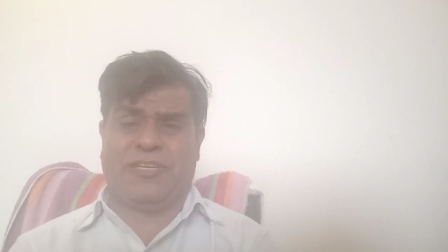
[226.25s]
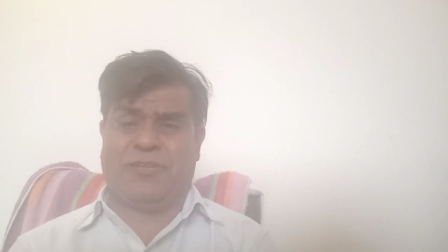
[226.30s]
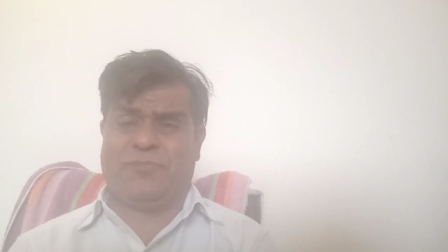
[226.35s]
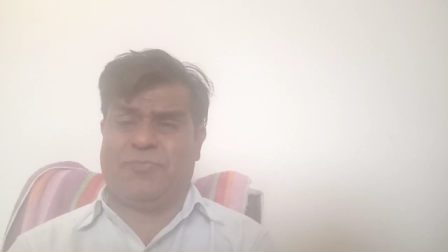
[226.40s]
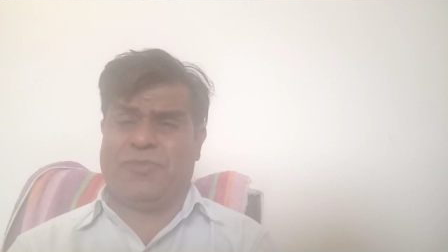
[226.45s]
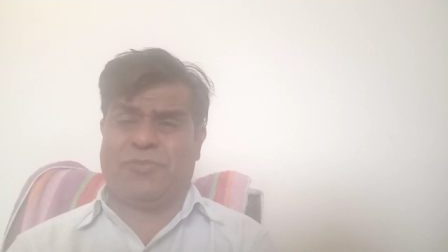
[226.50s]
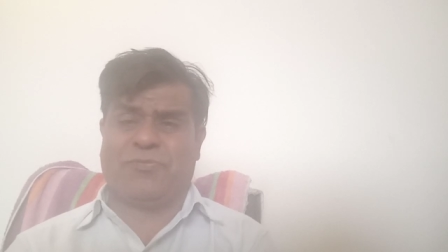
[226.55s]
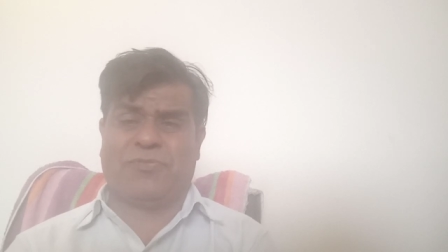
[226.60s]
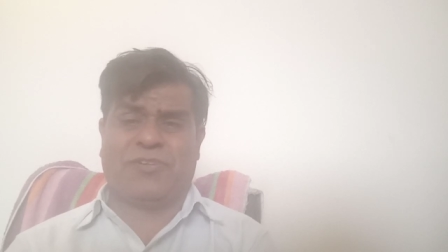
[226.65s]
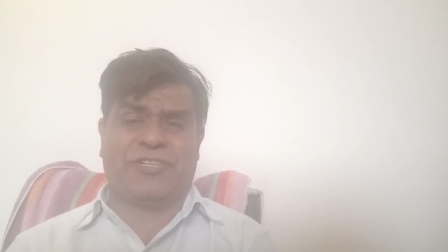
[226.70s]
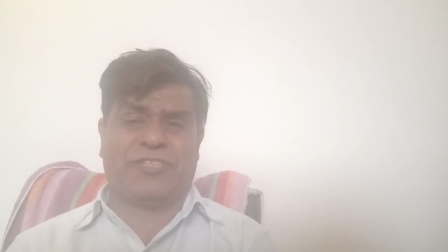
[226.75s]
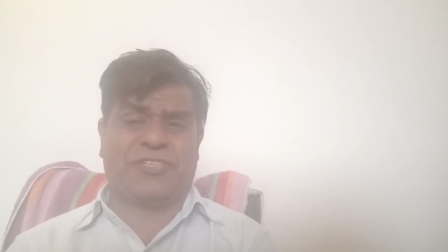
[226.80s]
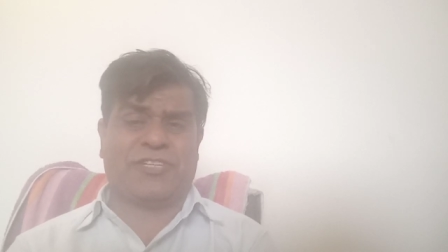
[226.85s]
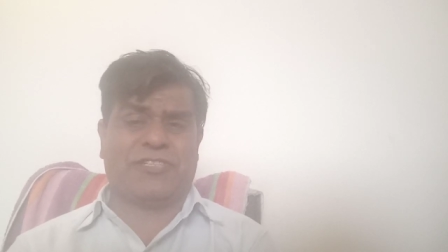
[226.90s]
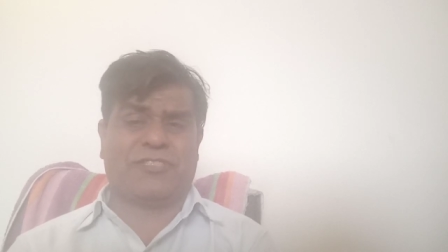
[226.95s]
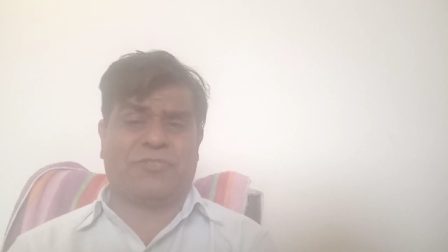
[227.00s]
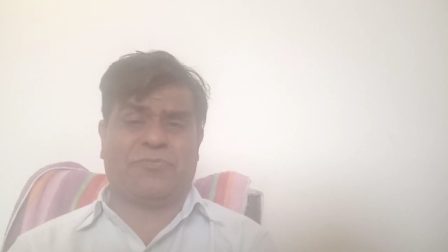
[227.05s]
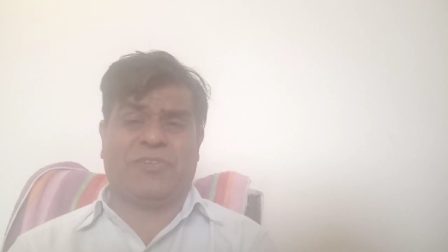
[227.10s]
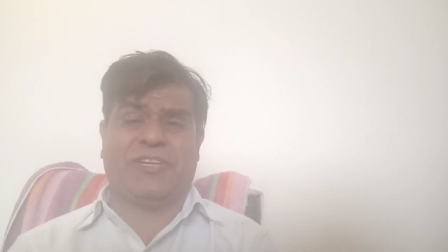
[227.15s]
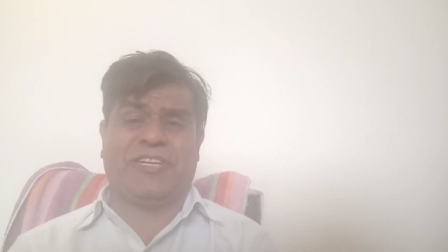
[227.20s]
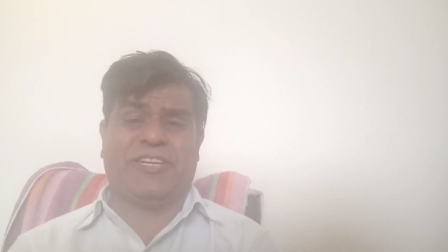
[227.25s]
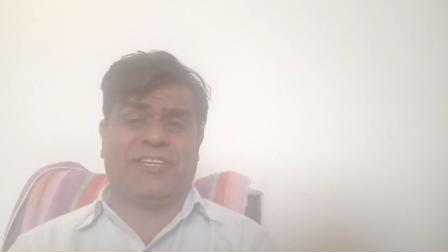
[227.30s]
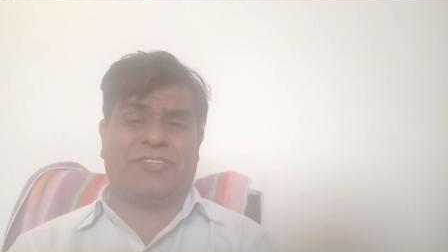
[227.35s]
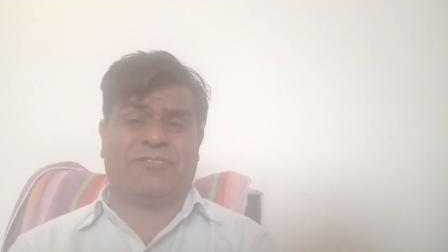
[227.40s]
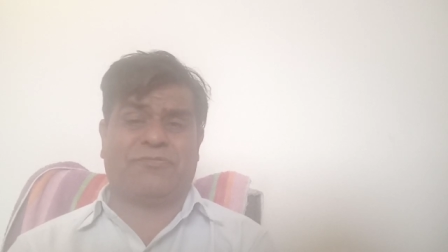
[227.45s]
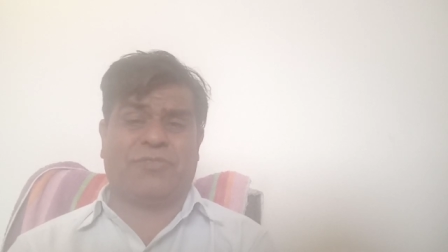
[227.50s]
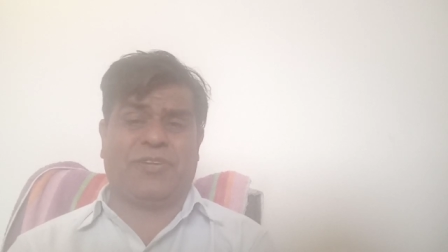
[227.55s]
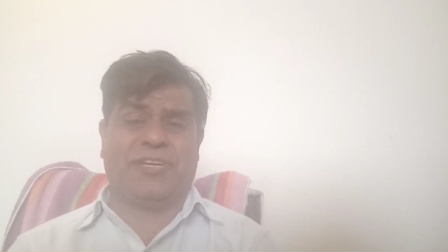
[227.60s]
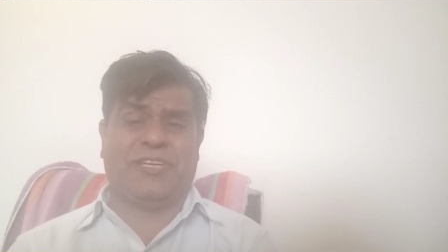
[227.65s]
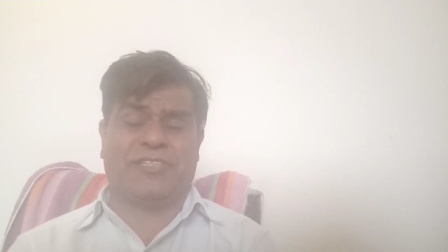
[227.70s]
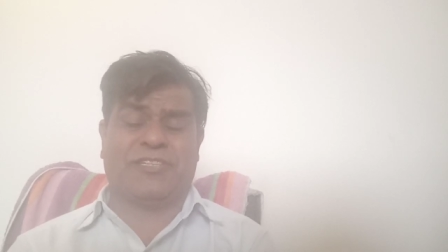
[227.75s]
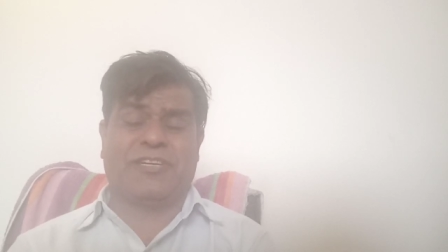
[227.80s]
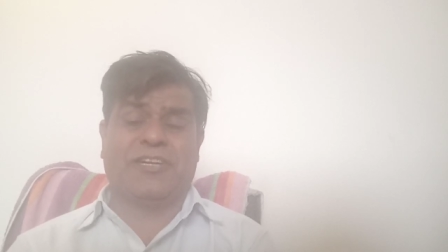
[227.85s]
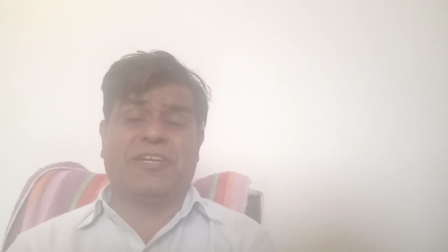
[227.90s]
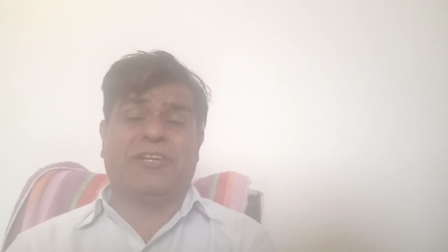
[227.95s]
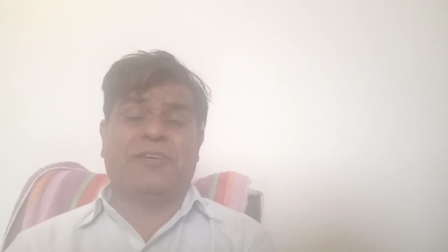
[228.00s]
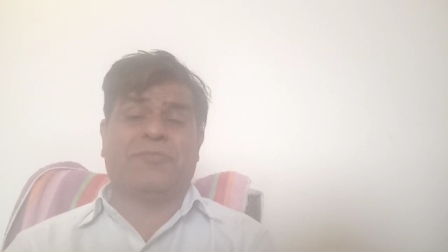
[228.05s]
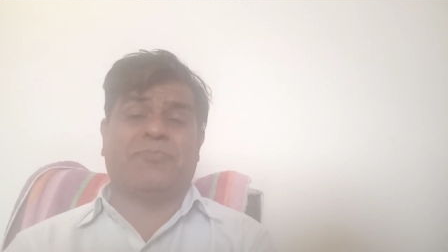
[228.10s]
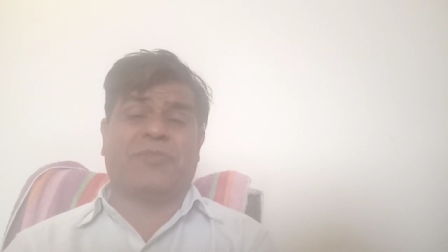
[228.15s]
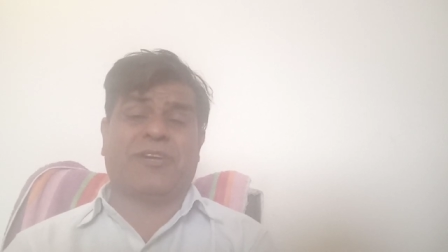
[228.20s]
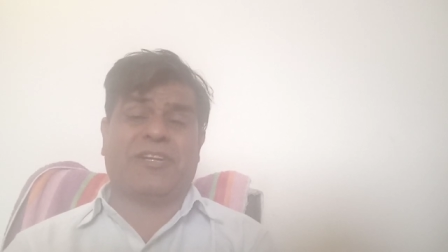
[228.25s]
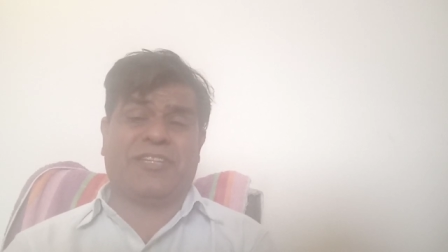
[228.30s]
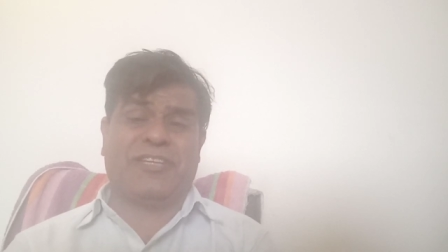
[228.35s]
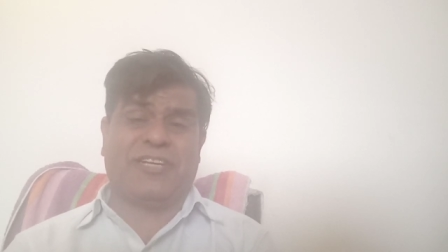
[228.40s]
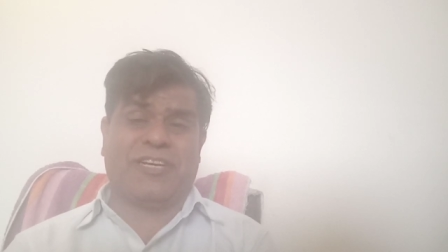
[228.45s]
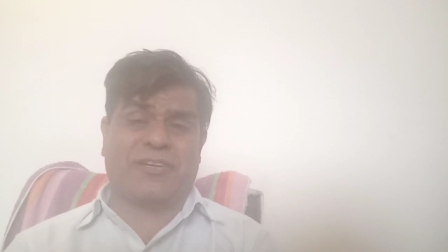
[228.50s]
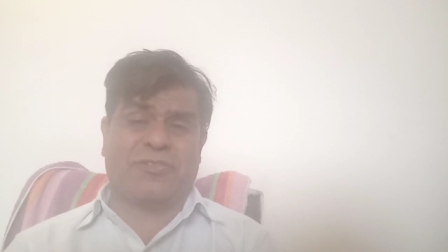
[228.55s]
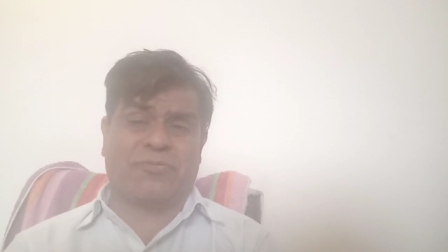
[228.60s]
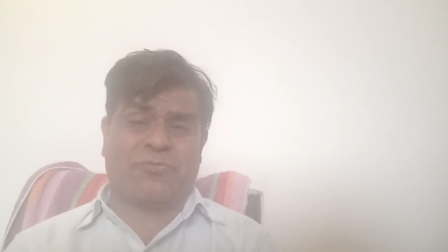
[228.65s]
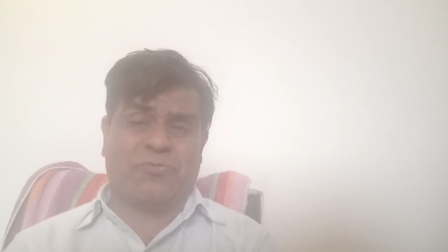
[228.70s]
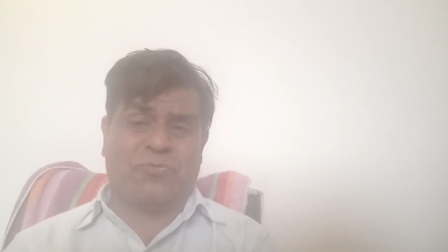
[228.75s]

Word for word: Immigrations will increase, but they are